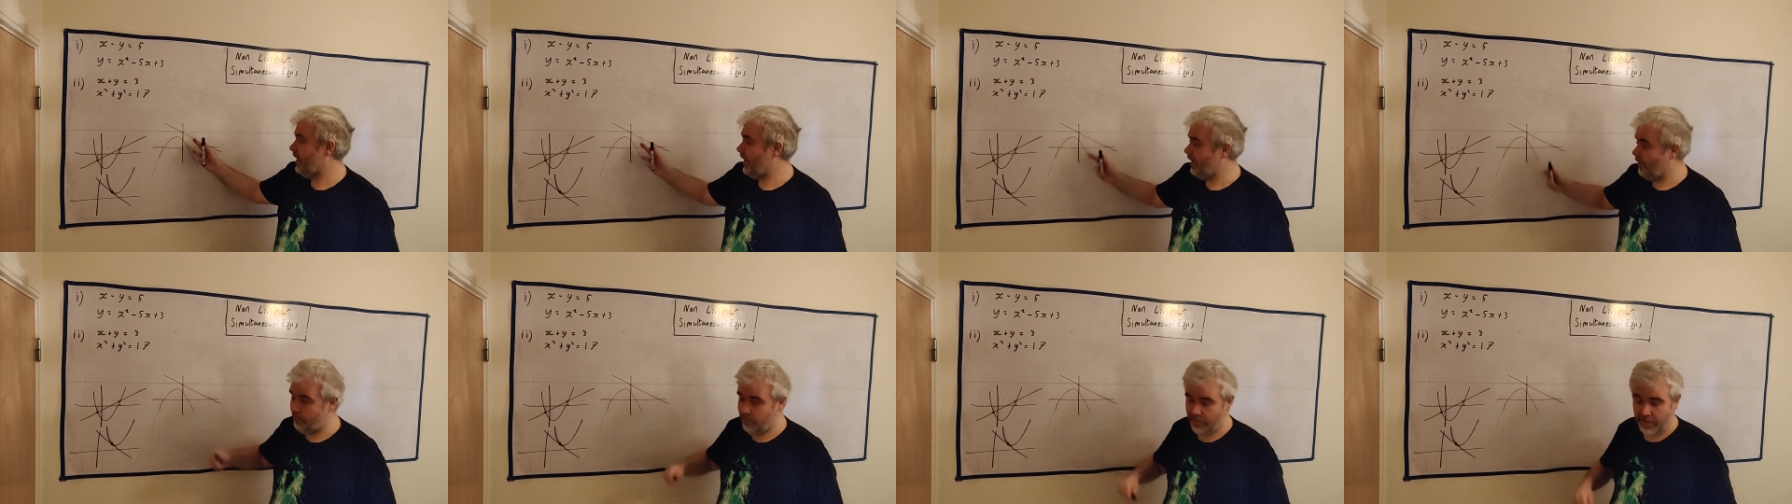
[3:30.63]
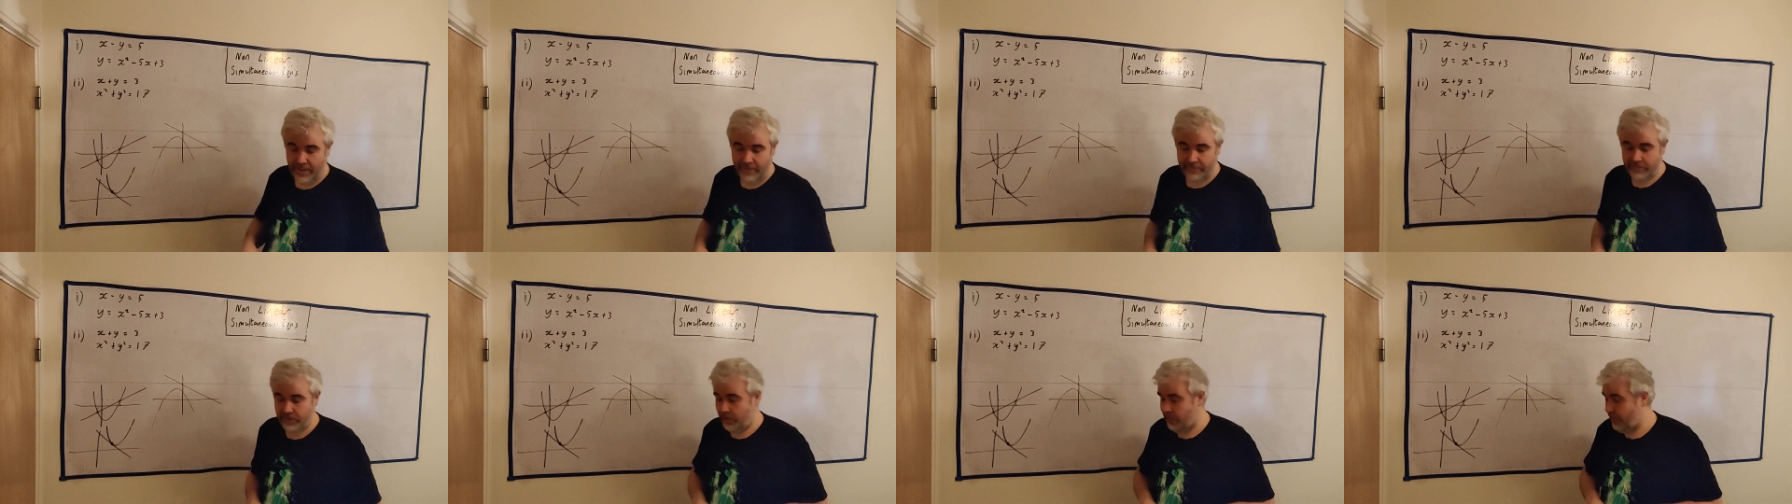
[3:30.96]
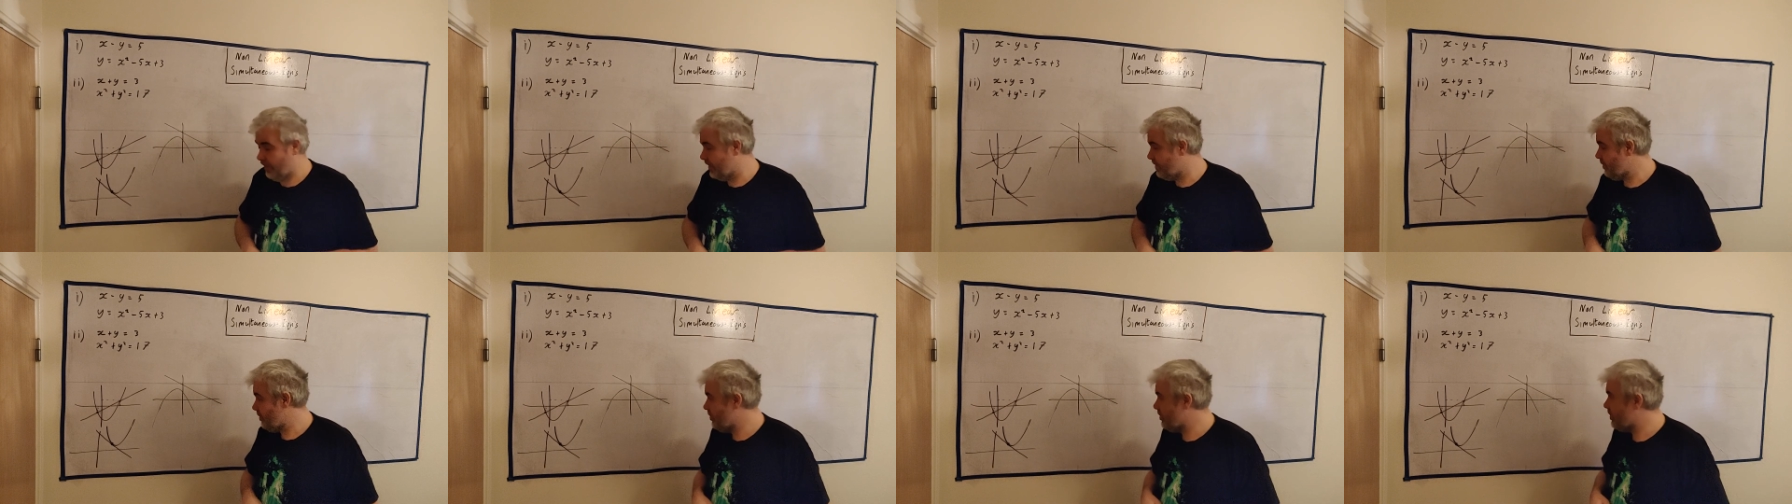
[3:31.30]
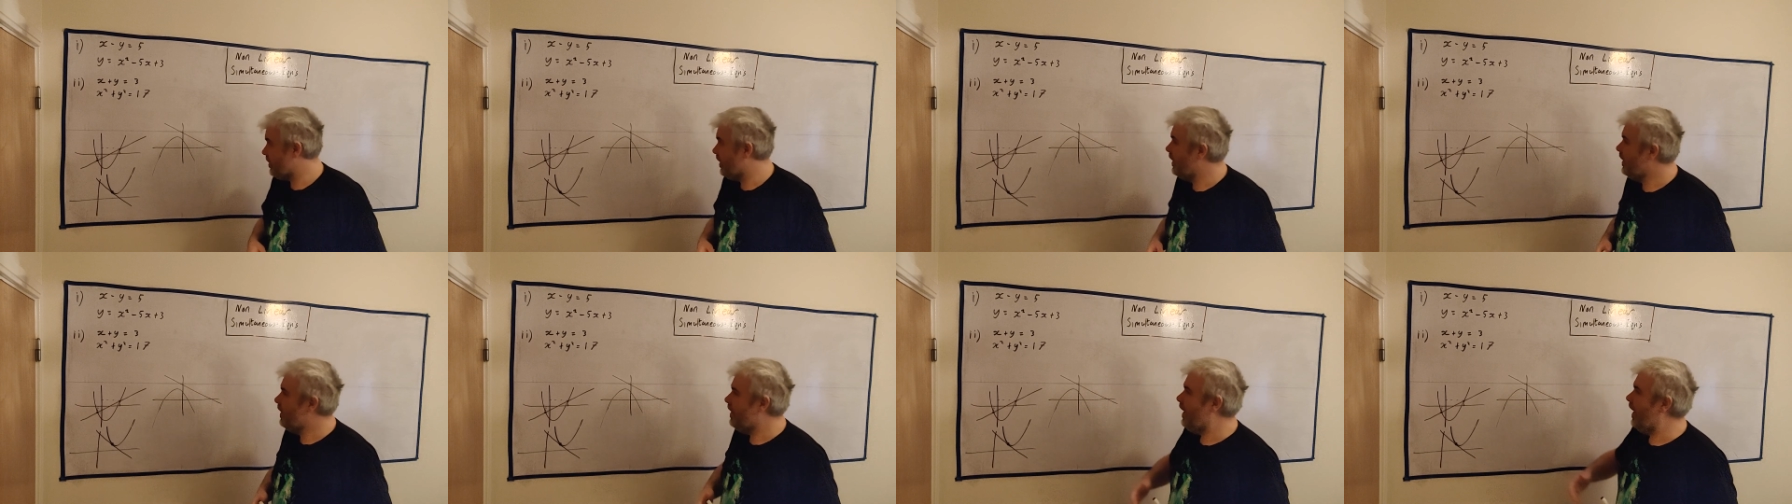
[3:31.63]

I would have no answers.